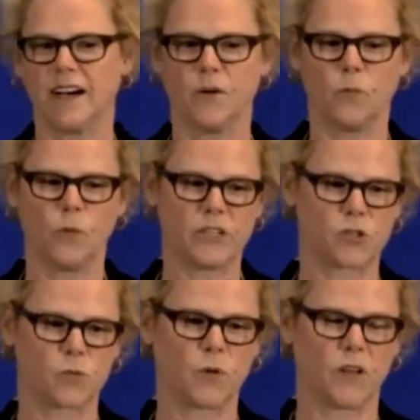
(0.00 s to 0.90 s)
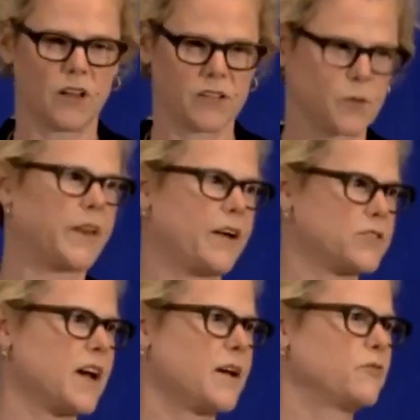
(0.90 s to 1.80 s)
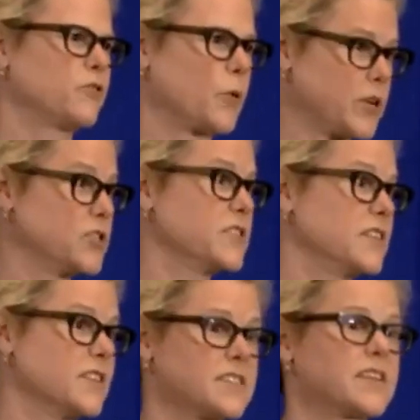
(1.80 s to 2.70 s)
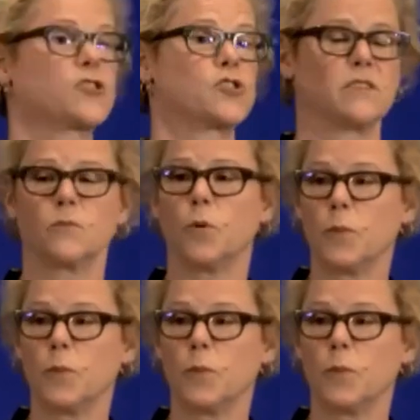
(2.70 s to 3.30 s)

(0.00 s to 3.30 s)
uh, which will also allow time for questions and discussion,